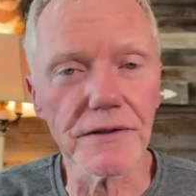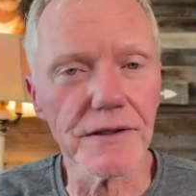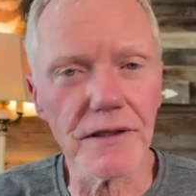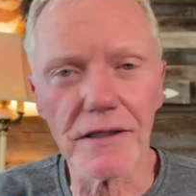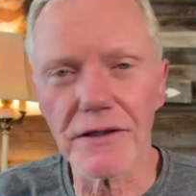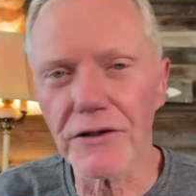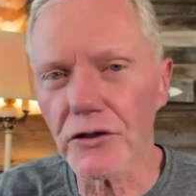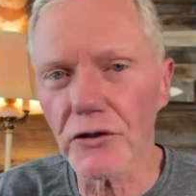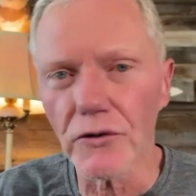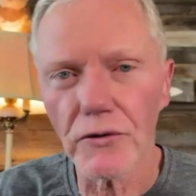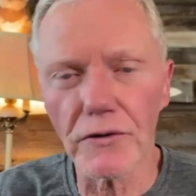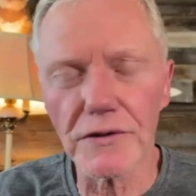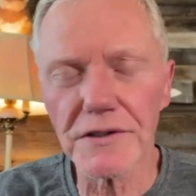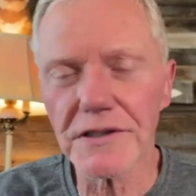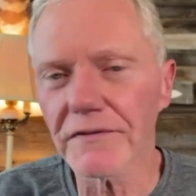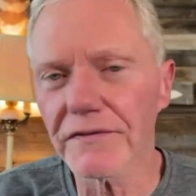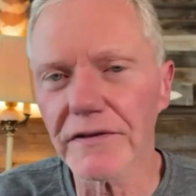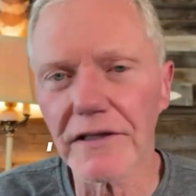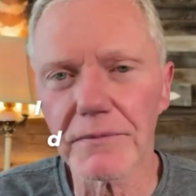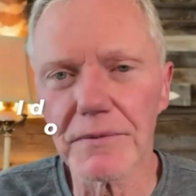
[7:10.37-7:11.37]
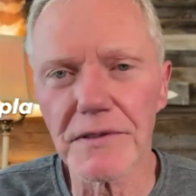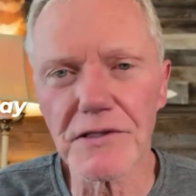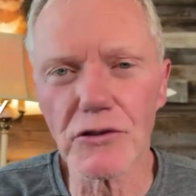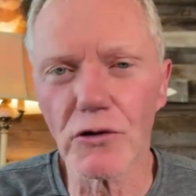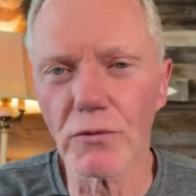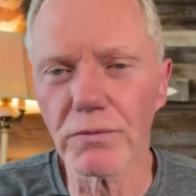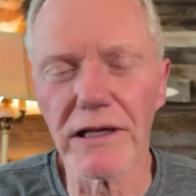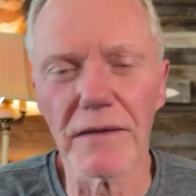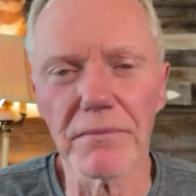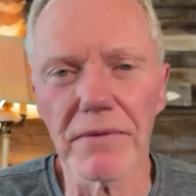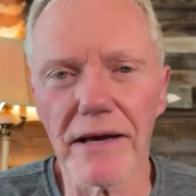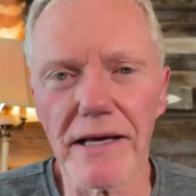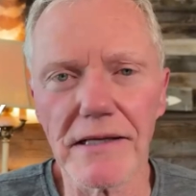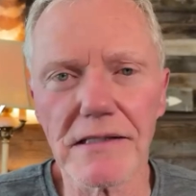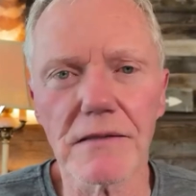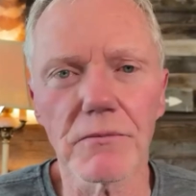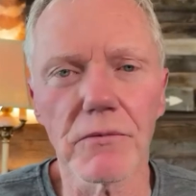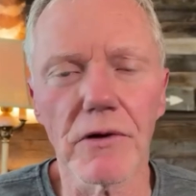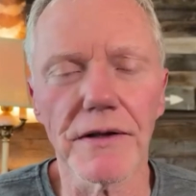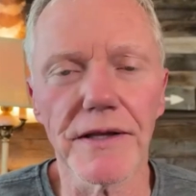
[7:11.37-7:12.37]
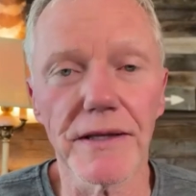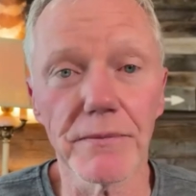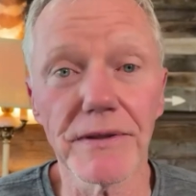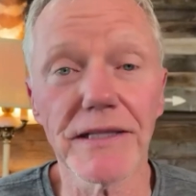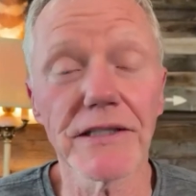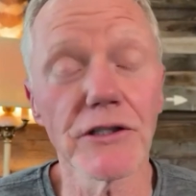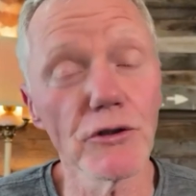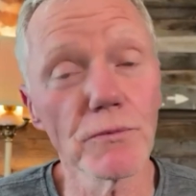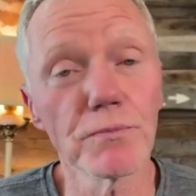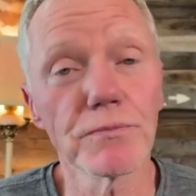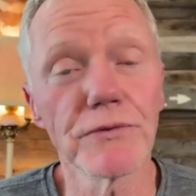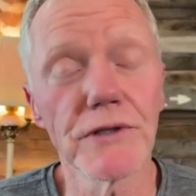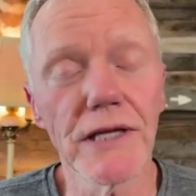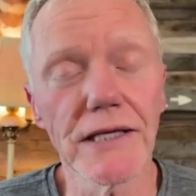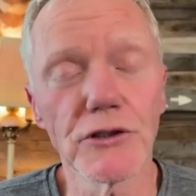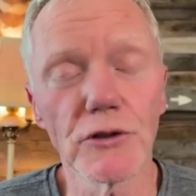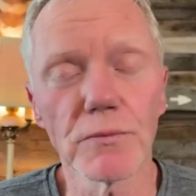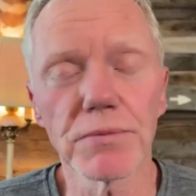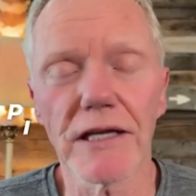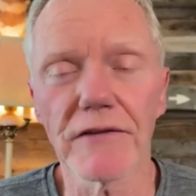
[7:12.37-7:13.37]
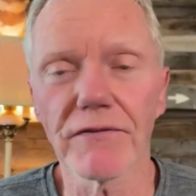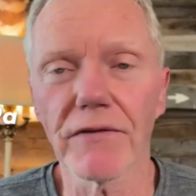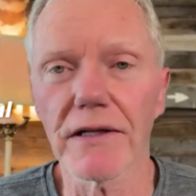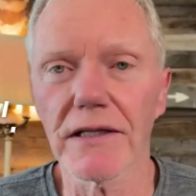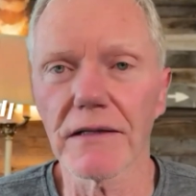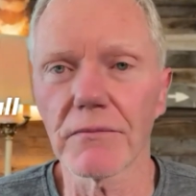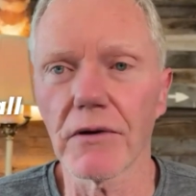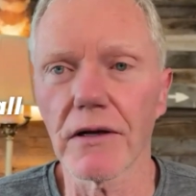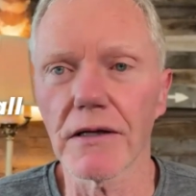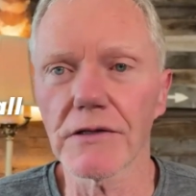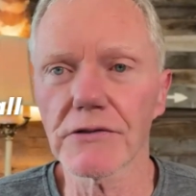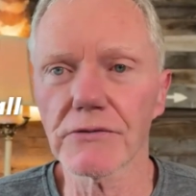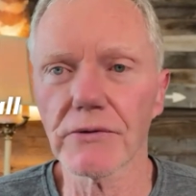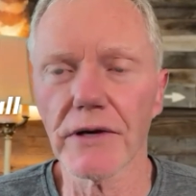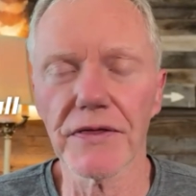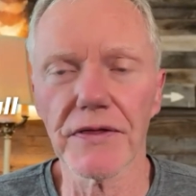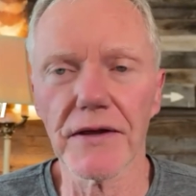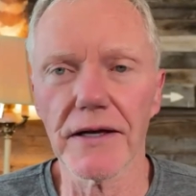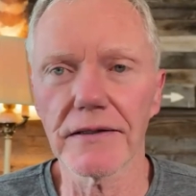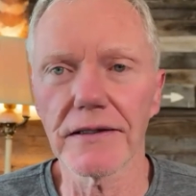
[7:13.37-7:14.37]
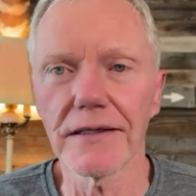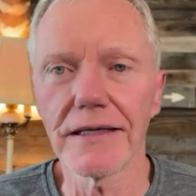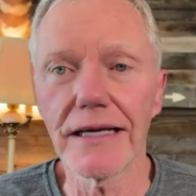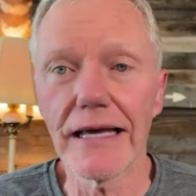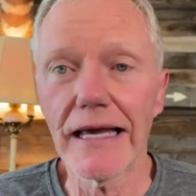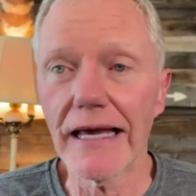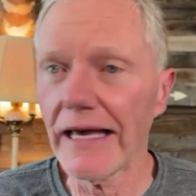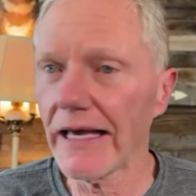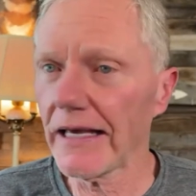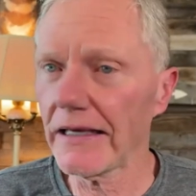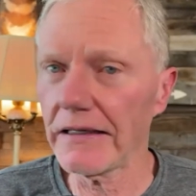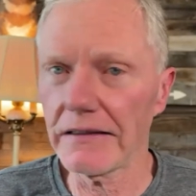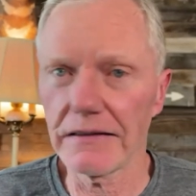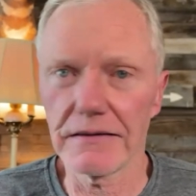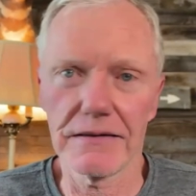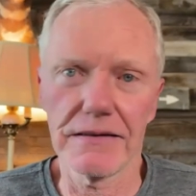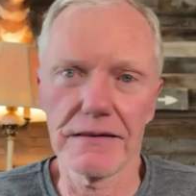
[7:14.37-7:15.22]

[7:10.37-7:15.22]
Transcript: The, the girls in the Philippines don't play basketball, they, but do, they do play volleyball. So I thought, hey,